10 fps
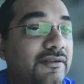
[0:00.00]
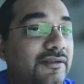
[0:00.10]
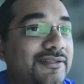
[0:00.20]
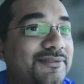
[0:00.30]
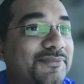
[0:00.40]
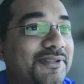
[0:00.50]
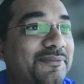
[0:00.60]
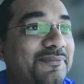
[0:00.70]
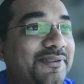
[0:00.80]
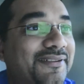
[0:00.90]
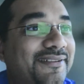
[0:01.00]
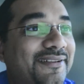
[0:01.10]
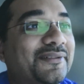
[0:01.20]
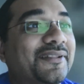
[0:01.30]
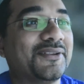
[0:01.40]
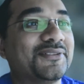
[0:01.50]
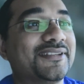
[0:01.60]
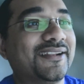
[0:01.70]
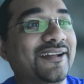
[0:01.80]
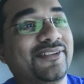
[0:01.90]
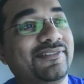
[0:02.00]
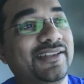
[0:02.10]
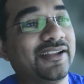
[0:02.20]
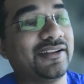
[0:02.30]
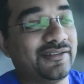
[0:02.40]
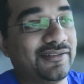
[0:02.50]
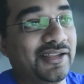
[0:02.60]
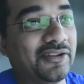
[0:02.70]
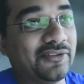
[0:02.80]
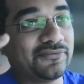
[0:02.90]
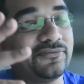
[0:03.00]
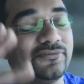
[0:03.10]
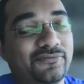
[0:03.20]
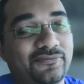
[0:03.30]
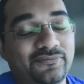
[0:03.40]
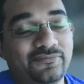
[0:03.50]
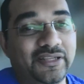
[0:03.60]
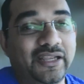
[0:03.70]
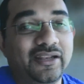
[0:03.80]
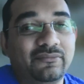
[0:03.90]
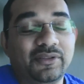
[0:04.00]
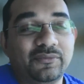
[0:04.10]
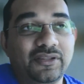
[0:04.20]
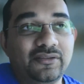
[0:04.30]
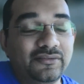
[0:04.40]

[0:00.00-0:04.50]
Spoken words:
to take some time. Like you said, after we get enough data, maybe.